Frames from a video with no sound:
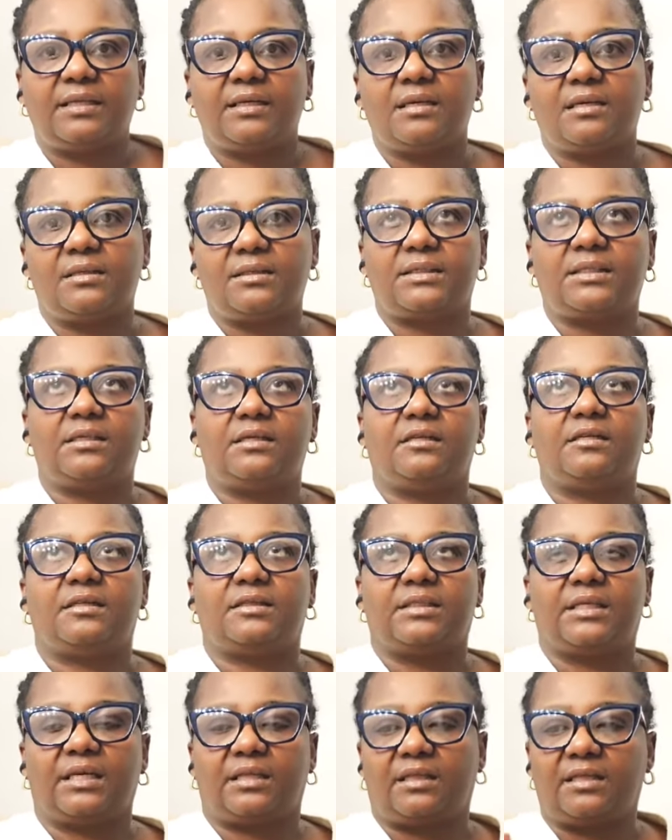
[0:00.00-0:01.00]
I didn't consider
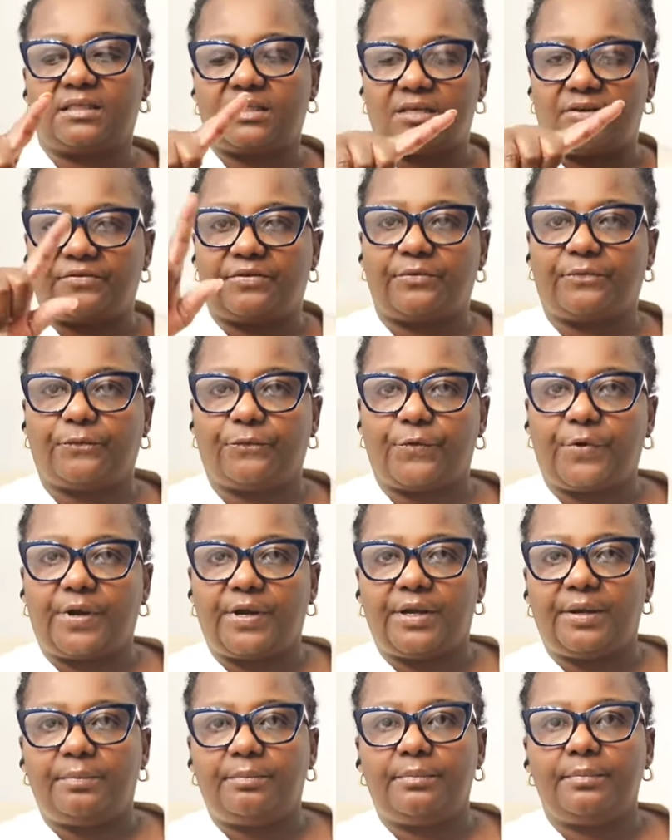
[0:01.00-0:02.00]
the thickness of the
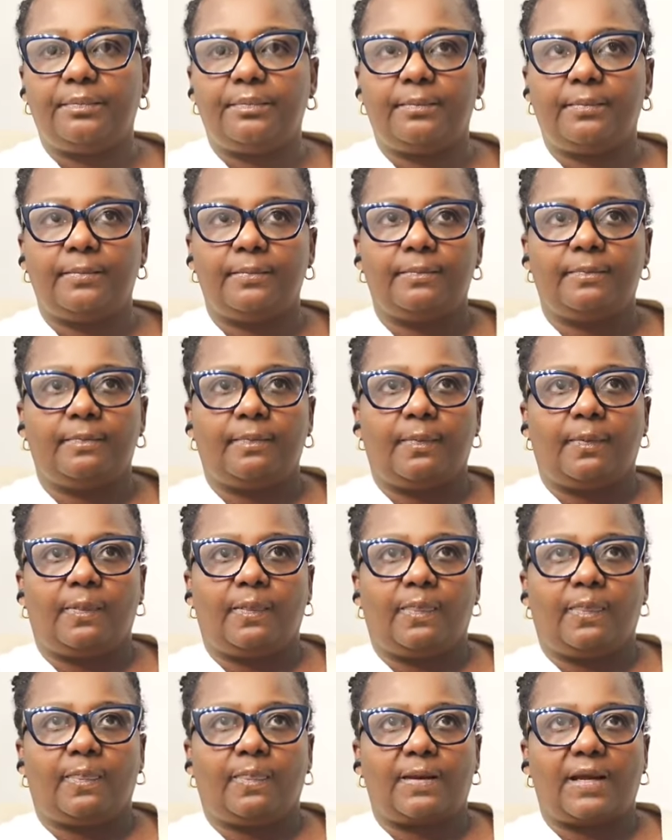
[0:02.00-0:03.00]
frame.
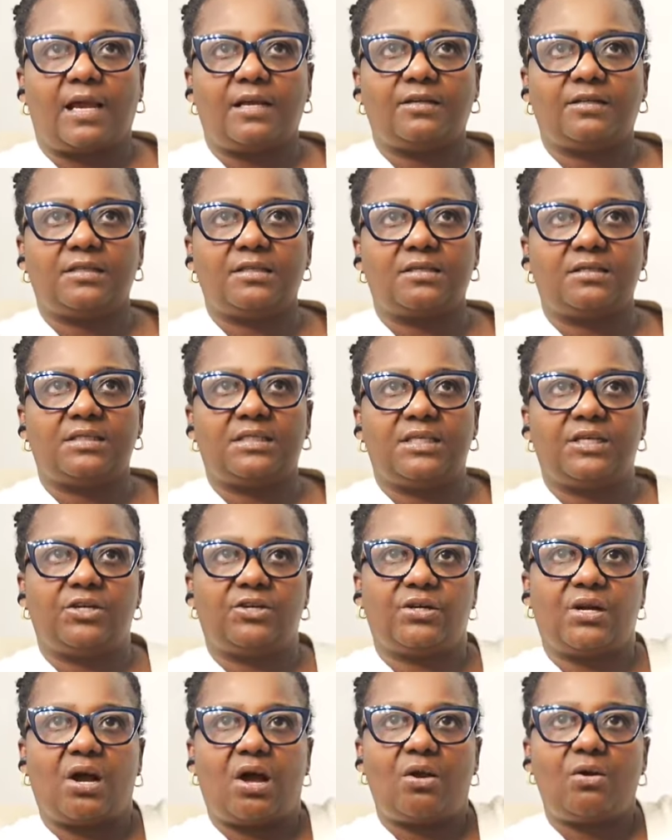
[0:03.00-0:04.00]
I just
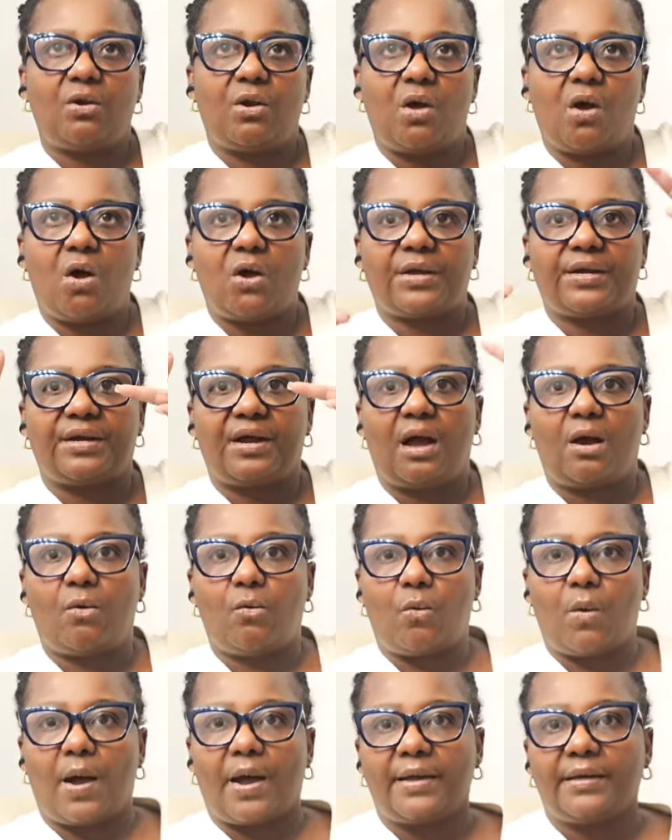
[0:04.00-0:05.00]
considered how long and
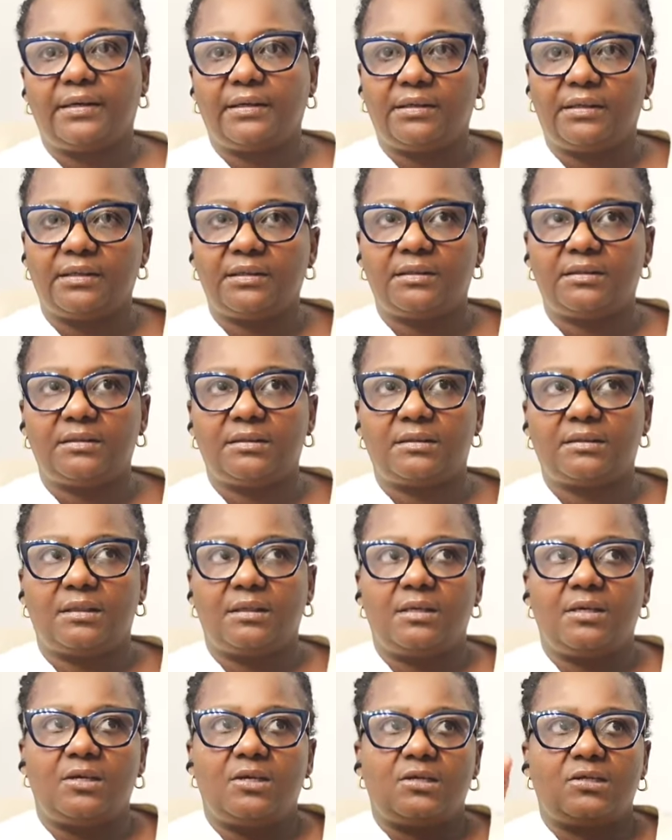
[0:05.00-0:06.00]
how wide it
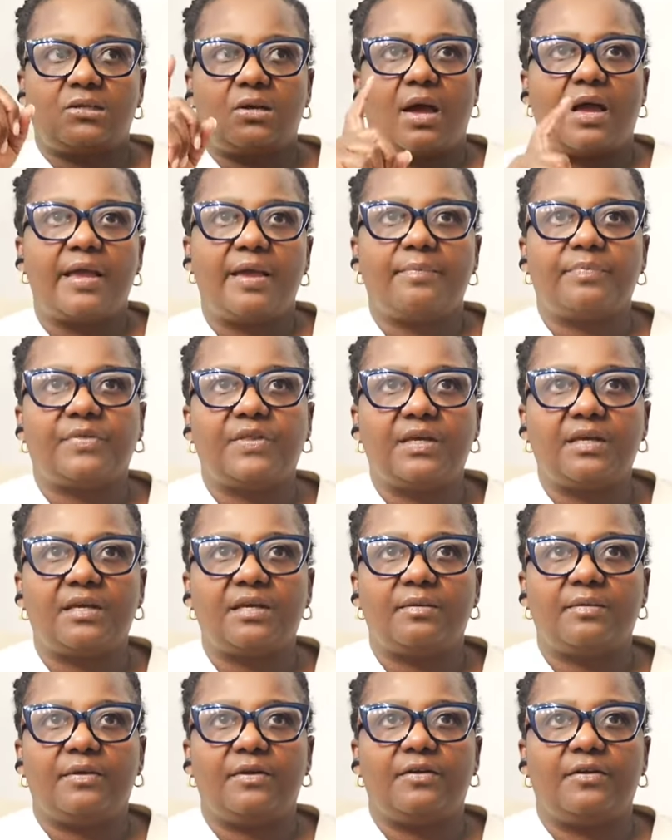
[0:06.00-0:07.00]
is. So I am
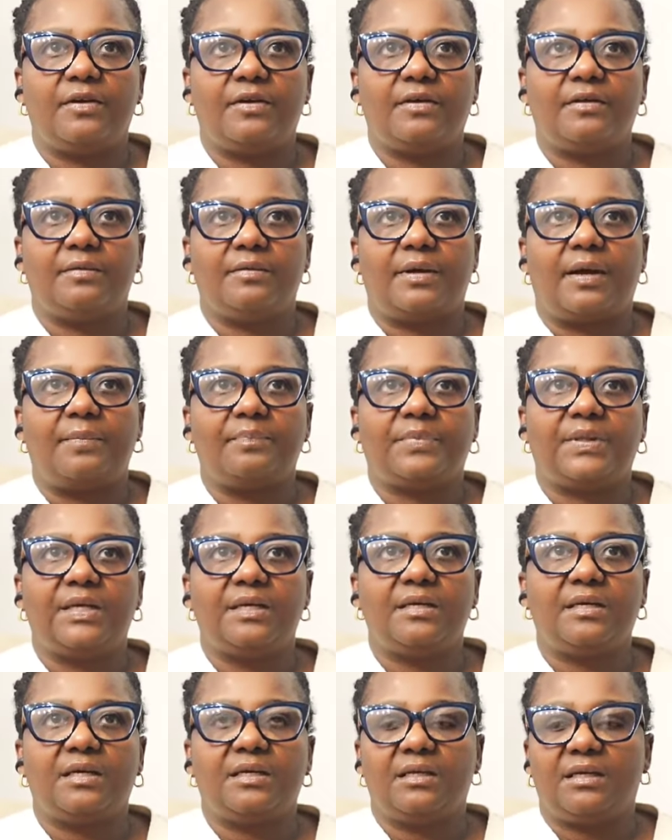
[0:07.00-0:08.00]
think I'm
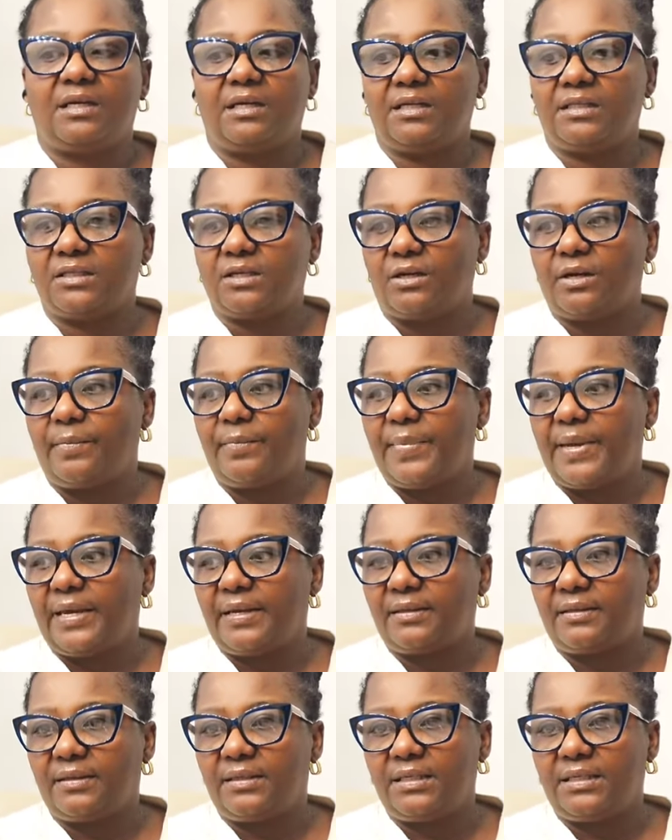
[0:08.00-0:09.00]
thinking it's gonna
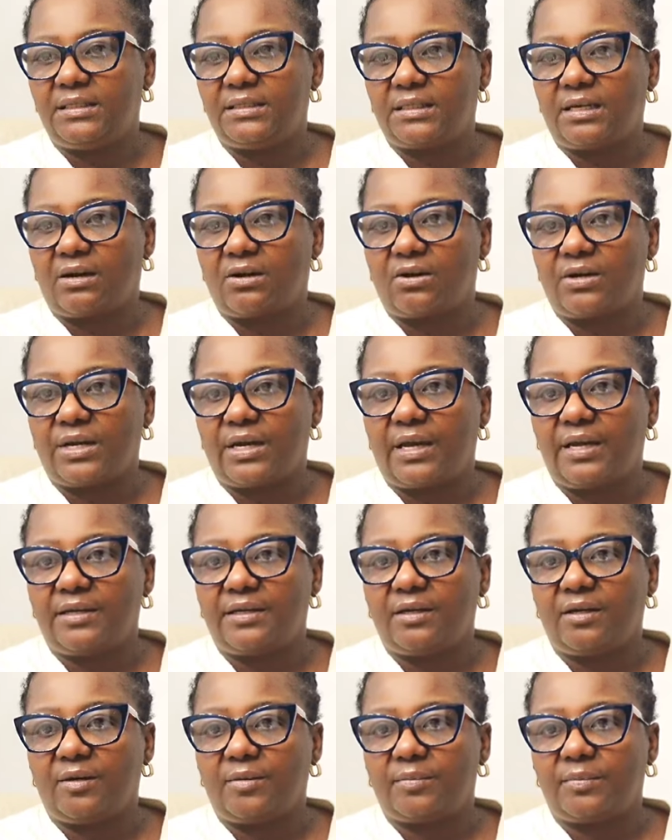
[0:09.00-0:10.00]
make these are gonna
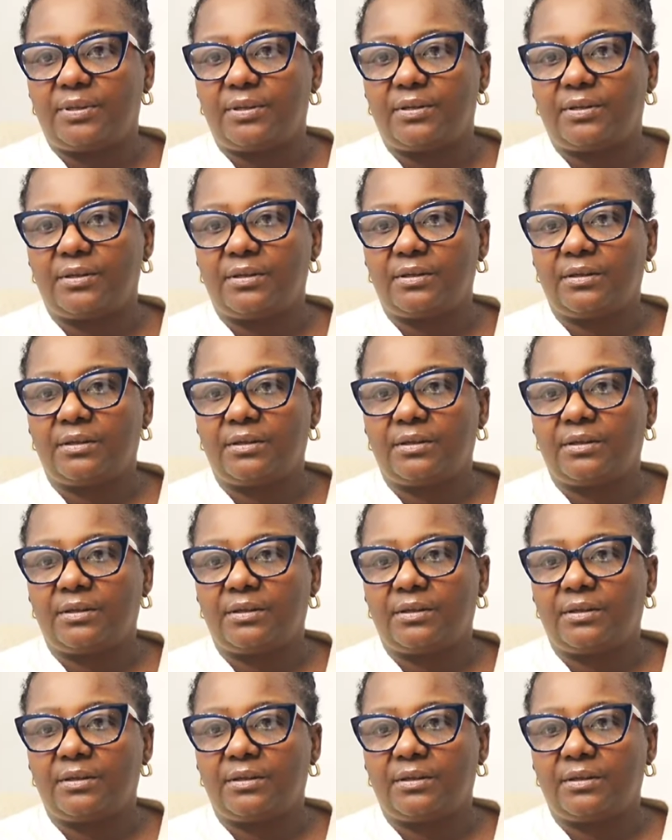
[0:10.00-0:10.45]
end up